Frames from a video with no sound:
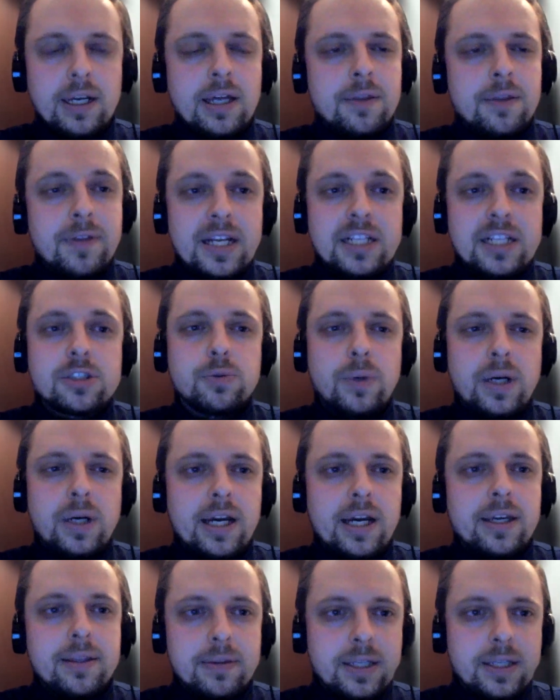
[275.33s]
That's
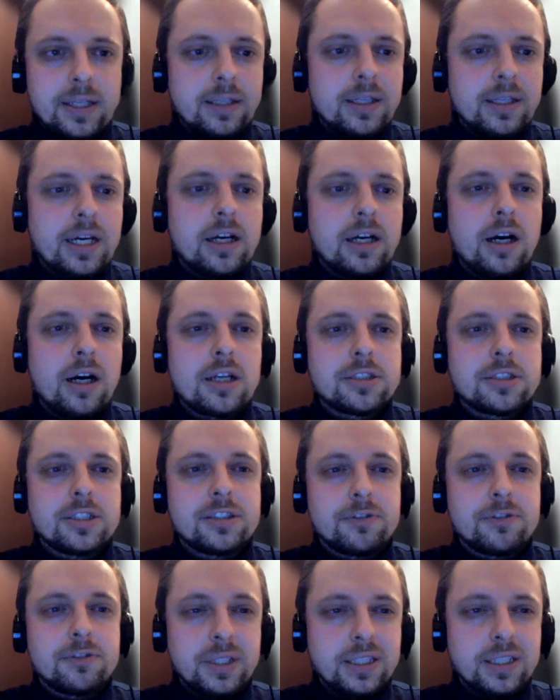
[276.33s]
why the, their cost
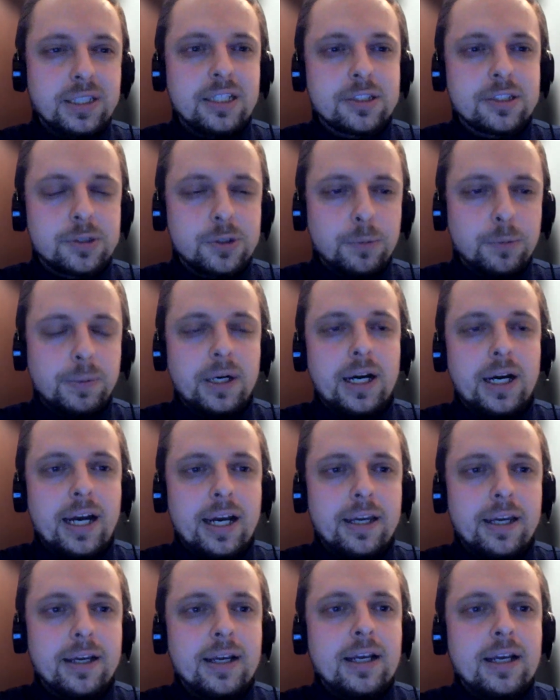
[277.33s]
is really super
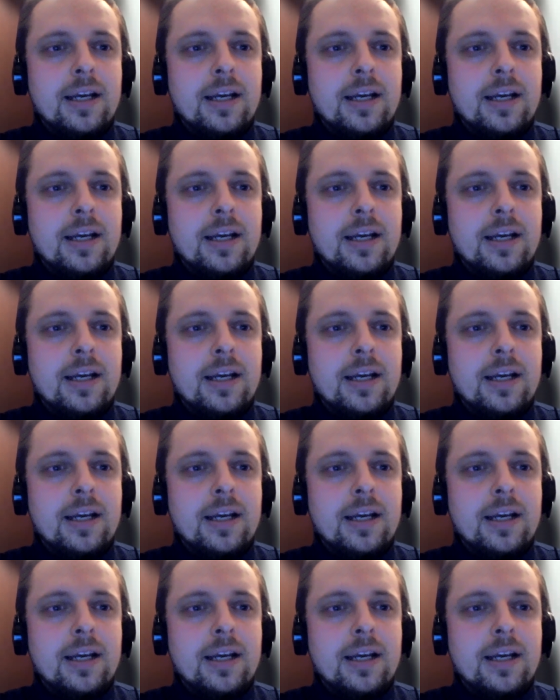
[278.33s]
high.